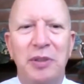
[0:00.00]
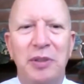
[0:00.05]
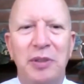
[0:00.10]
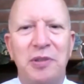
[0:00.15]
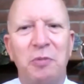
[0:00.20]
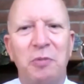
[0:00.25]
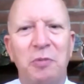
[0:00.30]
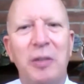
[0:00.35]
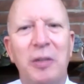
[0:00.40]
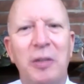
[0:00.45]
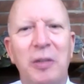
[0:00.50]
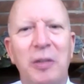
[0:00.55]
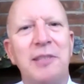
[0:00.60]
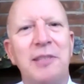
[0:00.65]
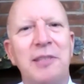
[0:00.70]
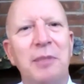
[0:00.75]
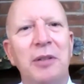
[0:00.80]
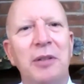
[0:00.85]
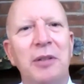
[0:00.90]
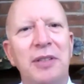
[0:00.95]
when
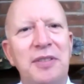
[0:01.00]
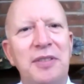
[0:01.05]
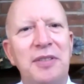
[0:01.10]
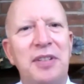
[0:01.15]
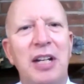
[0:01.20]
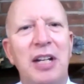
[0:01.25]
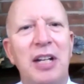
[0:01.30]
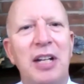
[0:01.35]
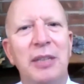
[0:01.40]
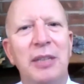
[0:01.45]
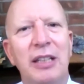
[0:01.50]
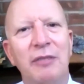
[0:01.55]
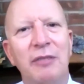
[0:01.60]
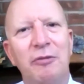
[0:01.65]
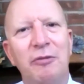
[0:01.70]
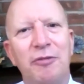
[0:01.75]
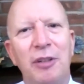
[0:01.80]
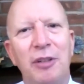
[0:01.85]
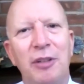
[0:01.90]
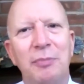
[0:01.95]
spirit is coming
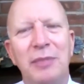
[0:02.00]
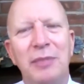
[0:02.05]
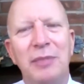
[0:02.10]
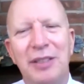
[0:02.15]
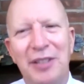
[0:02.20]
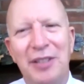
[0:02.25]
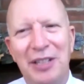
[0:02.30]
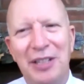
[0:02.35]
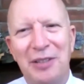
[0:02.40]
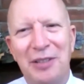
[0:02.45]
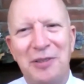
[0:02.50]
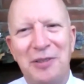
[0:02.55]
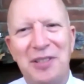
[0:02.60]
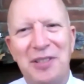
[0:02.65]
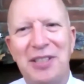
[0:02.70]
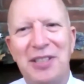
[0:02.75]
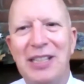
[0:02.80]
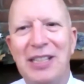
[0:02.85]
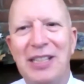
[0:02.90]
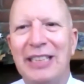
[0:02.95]
in from the other
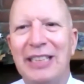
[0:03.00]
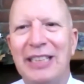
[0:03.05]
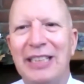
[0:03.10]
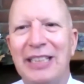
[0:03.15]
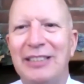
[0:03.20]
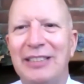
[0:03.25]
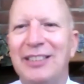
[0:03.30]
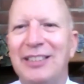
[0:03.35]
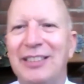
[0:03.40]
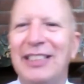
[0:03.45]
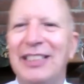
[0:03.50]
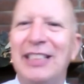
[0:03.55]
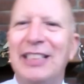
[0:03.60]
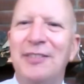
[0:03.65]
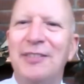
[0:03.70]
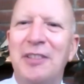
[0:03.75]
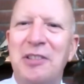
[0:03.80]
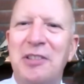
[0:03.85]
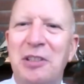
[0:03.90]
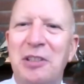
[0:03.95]
side to give
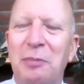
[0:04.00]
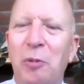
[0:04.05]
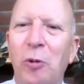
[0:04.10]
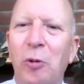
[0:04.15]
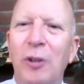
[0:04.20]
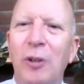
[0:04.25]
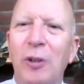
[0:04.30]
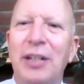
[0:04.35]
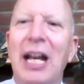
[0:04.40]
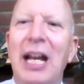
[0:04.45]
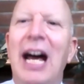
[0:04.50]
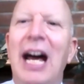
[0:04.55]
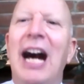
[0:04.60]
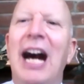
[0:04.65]
us support,